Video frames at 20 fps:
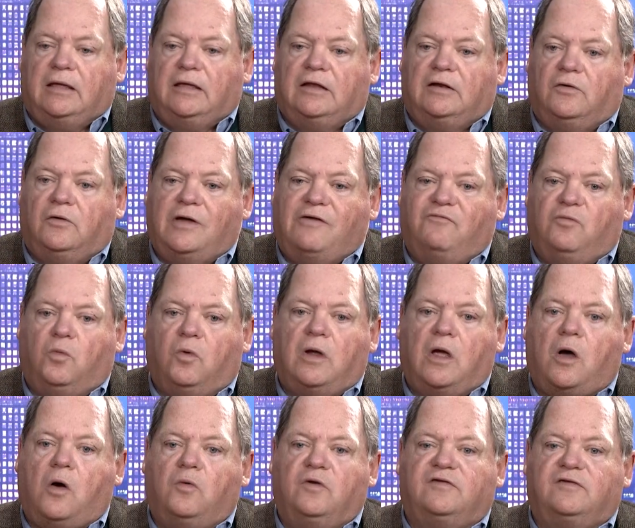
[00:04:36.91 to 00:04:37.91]

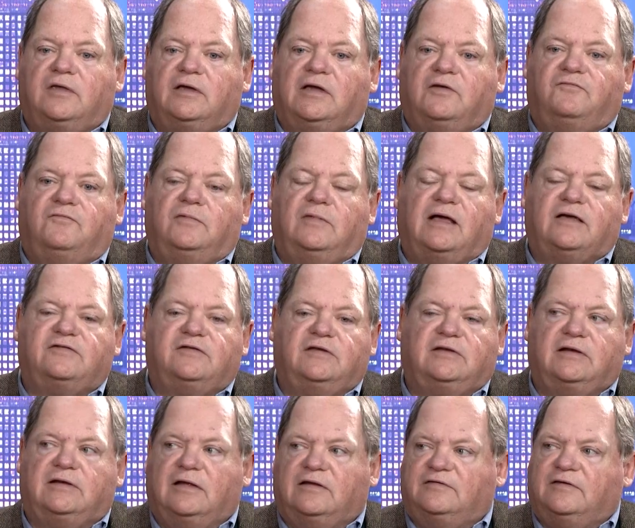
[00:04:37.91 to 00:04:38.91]
We always think of
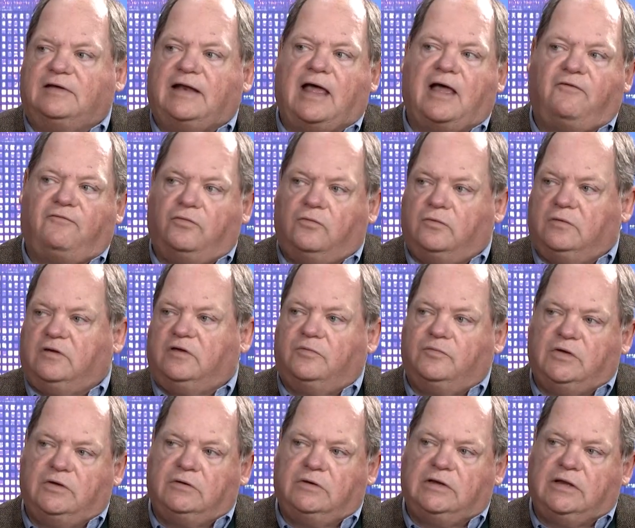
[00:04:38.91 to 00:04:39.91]
Lexington as an affluent
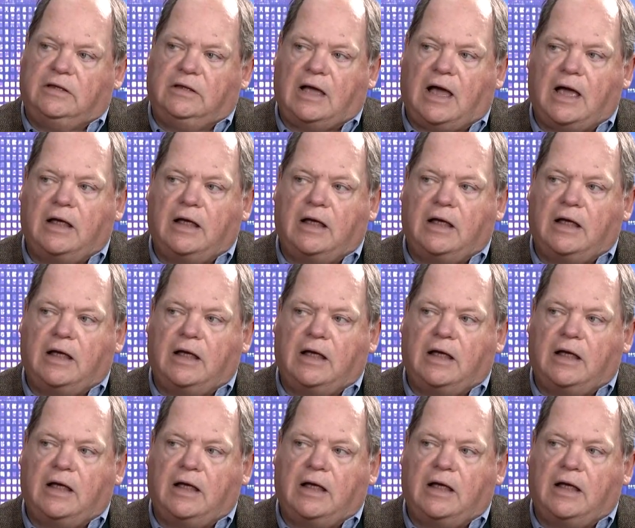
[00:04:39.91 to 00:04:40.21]
community.